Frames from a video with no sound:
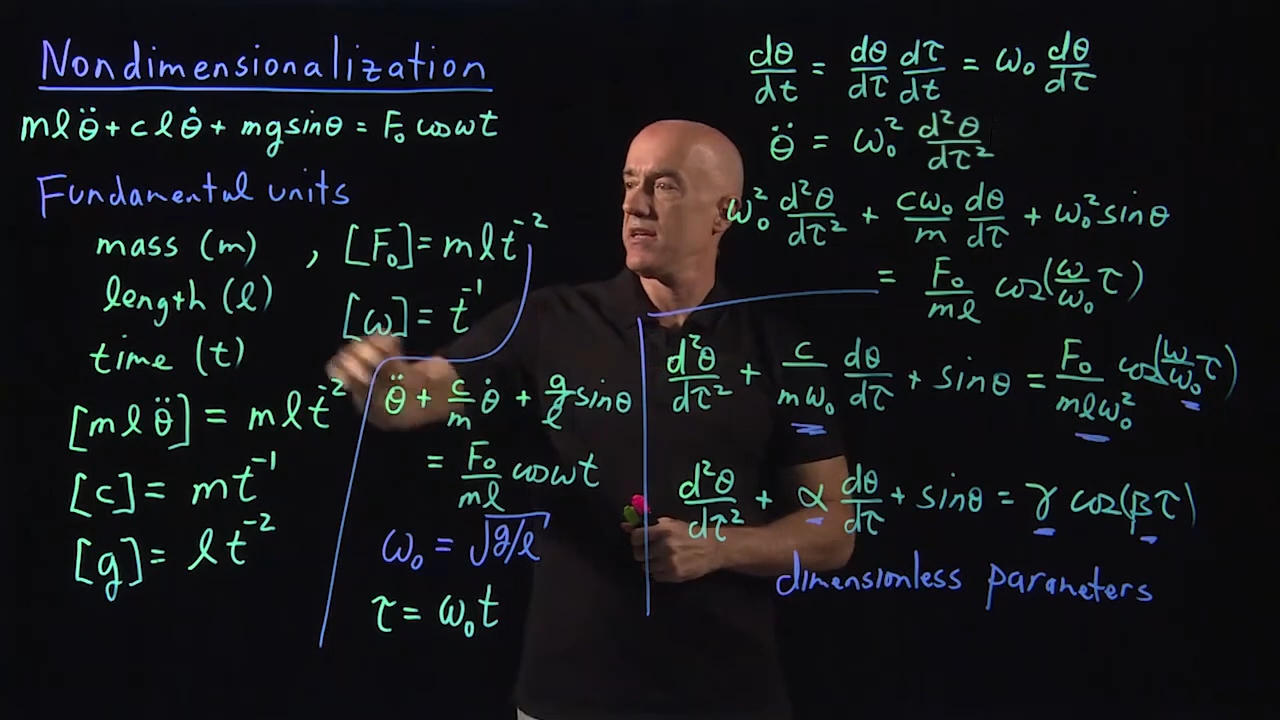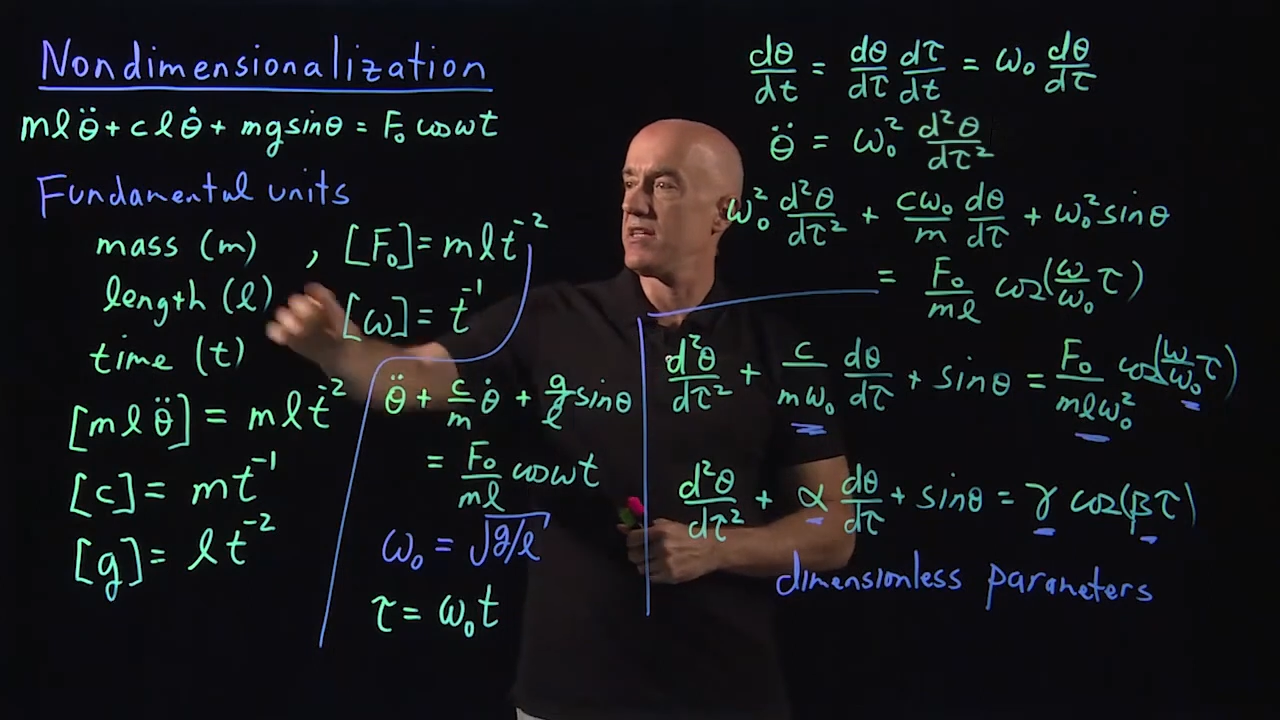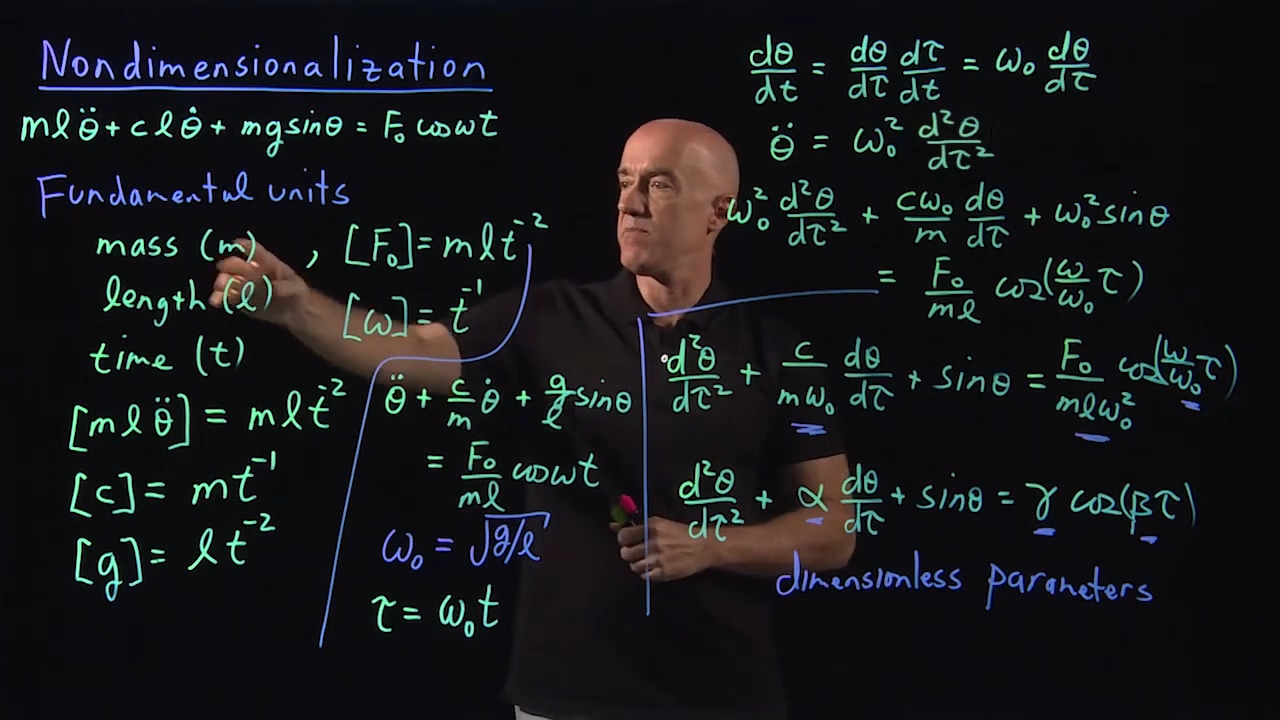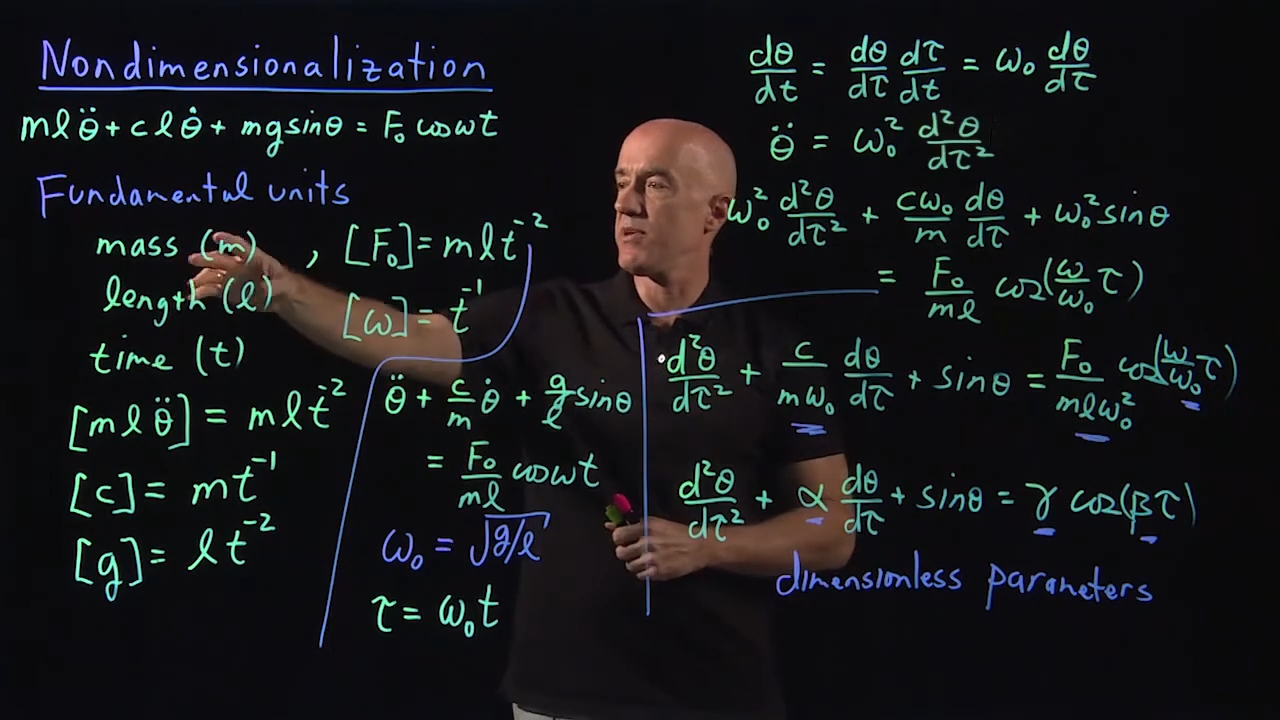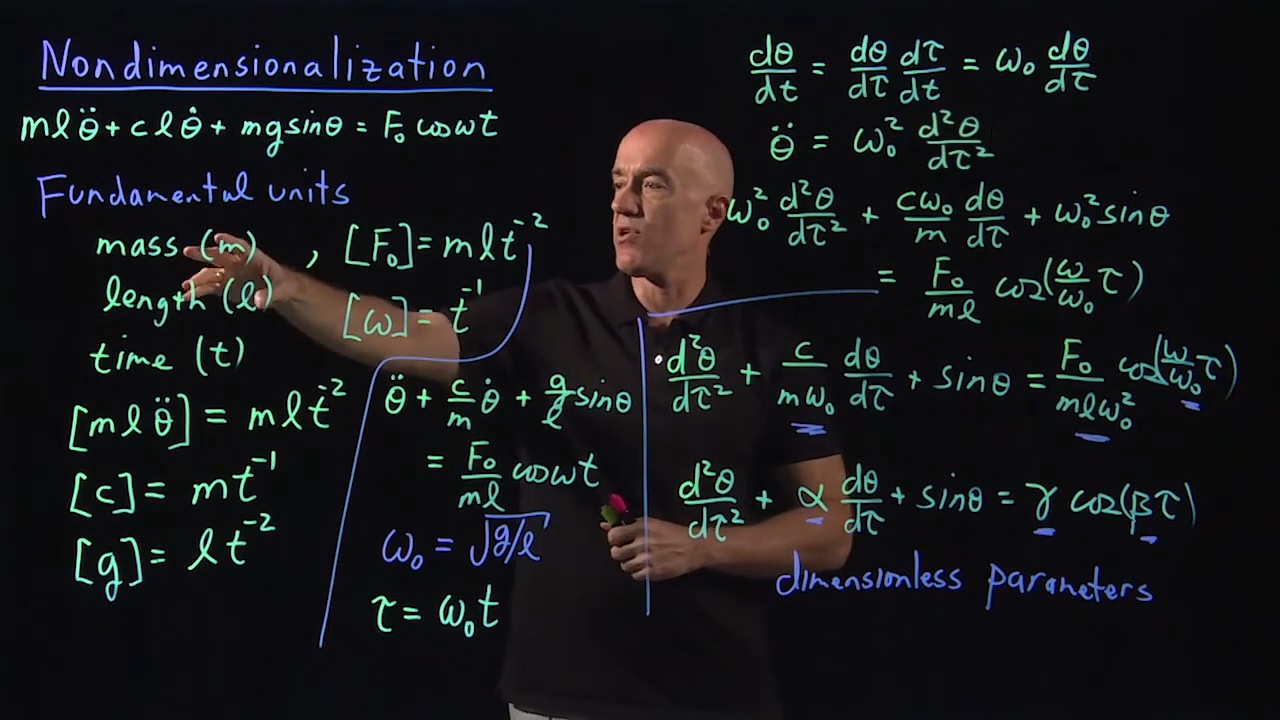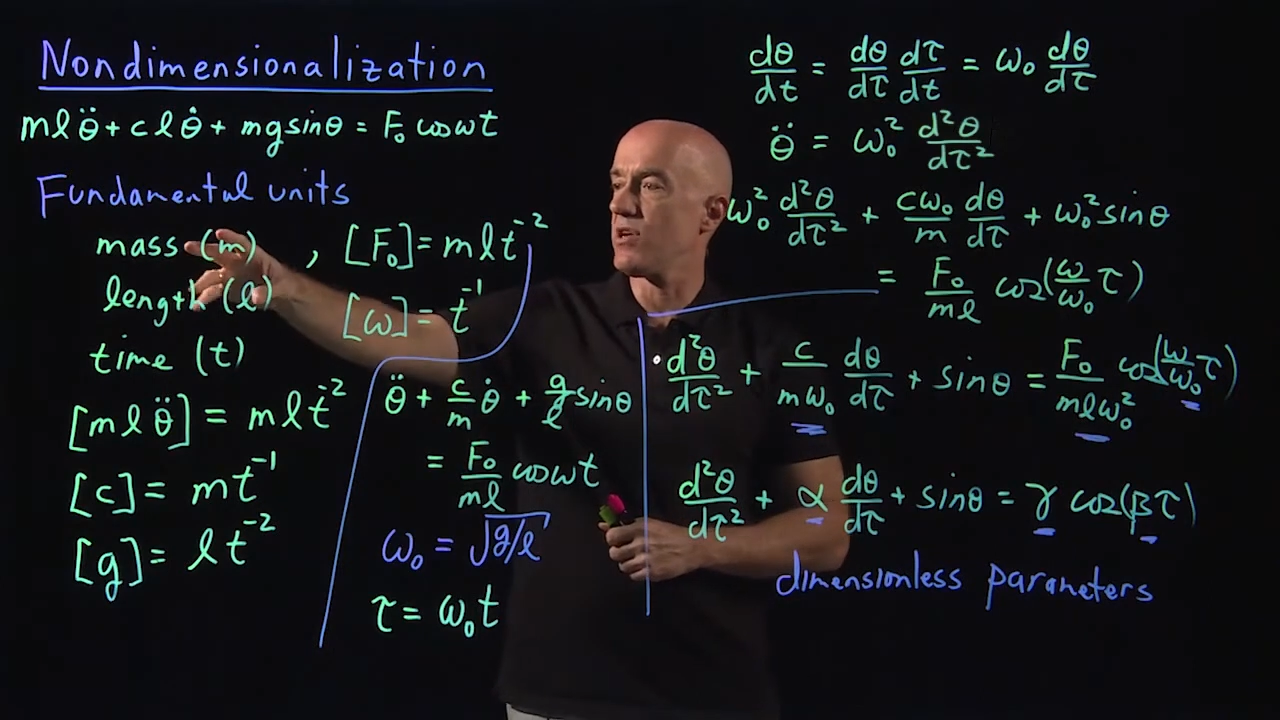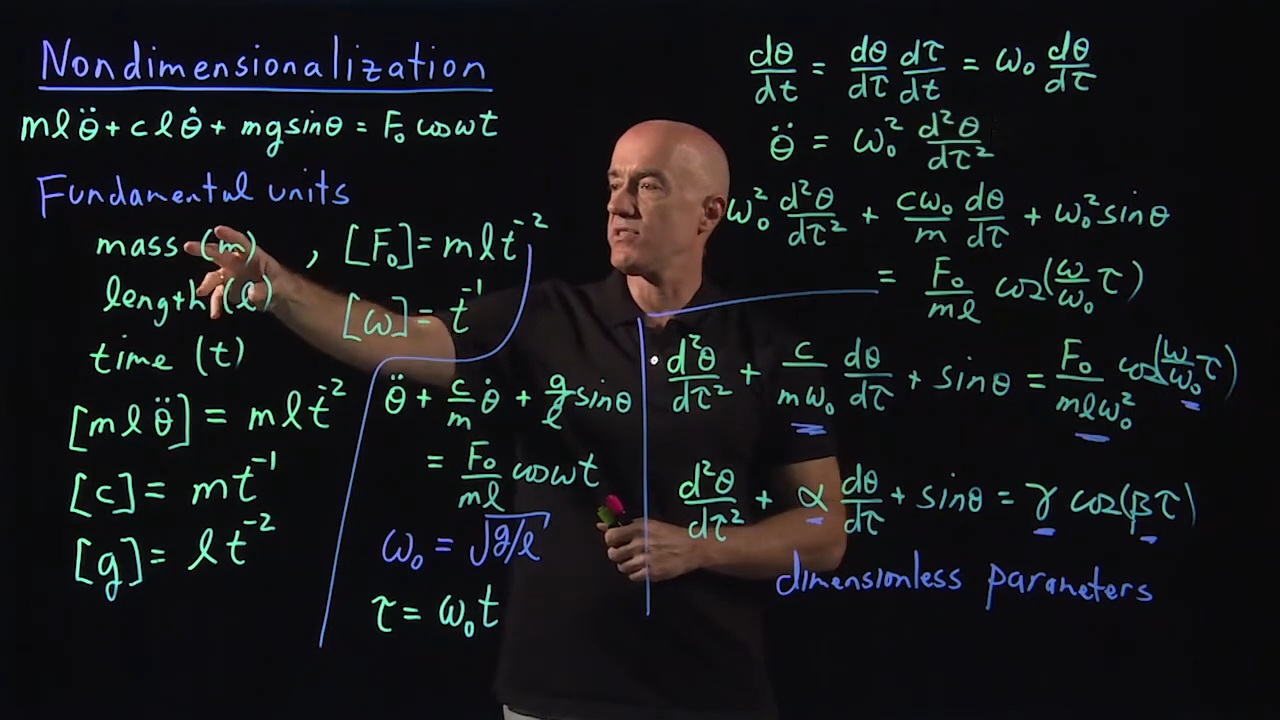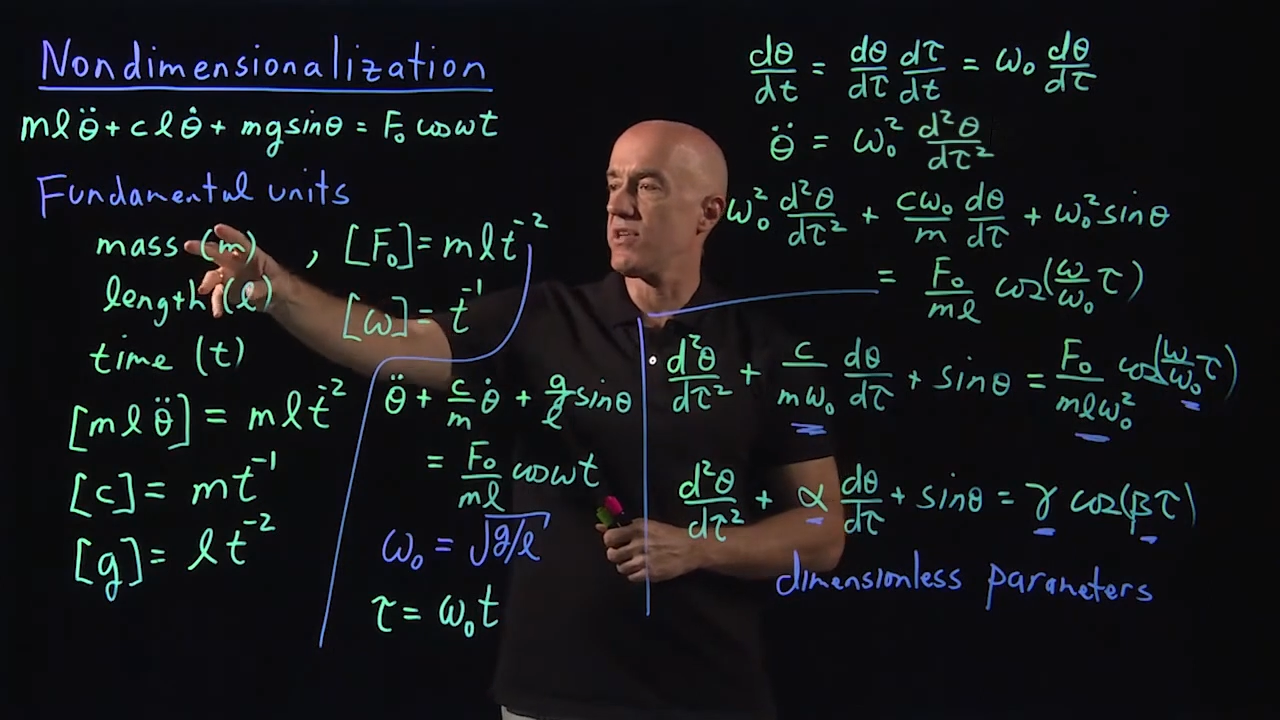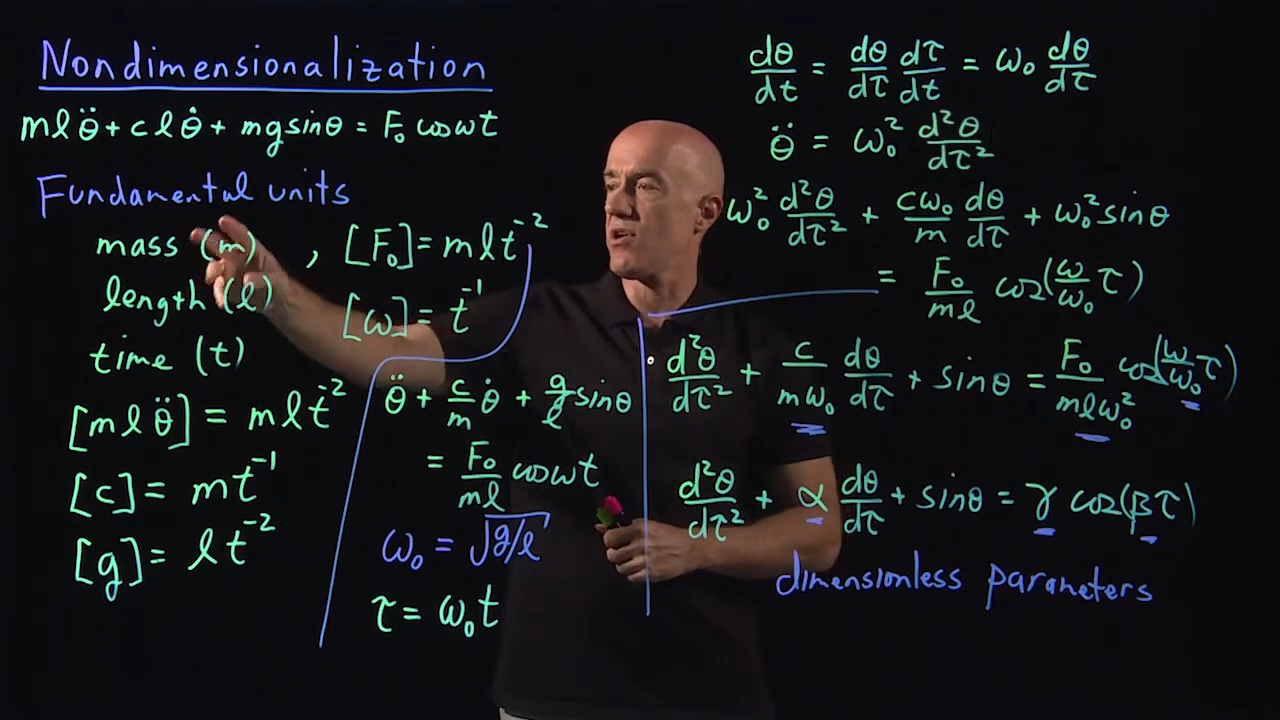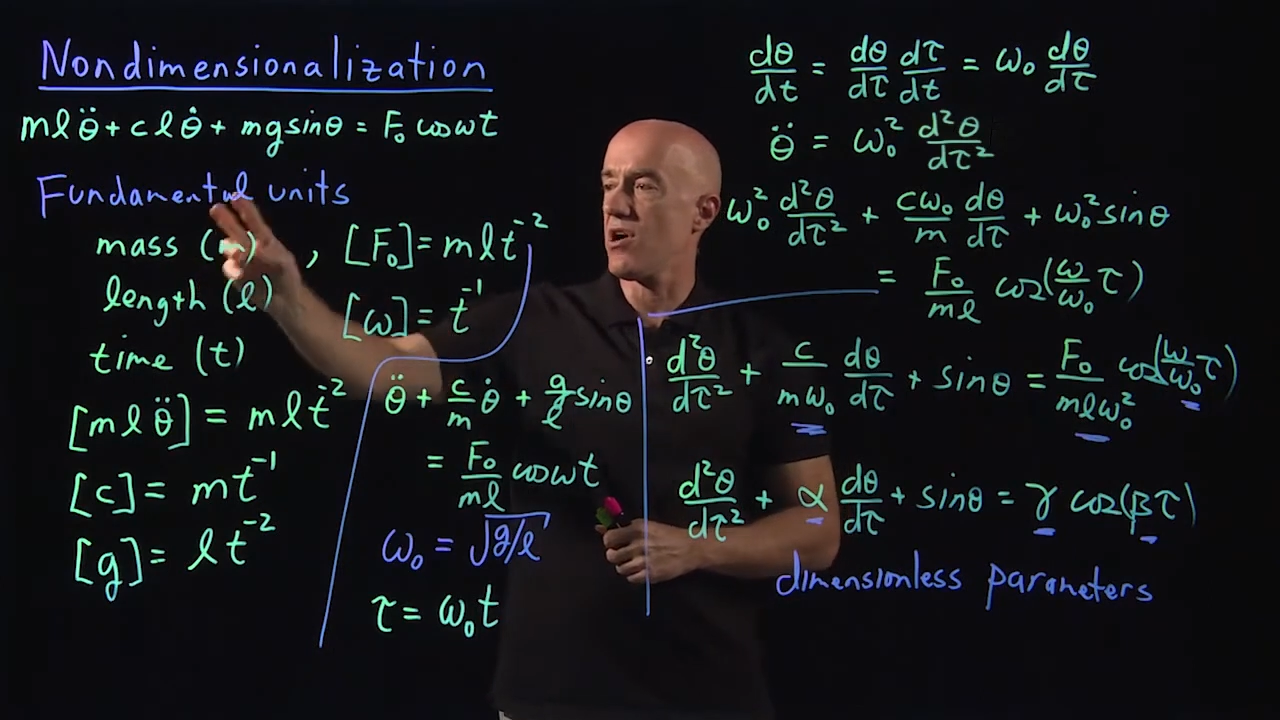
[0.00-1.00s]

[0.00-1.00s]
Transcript: is because there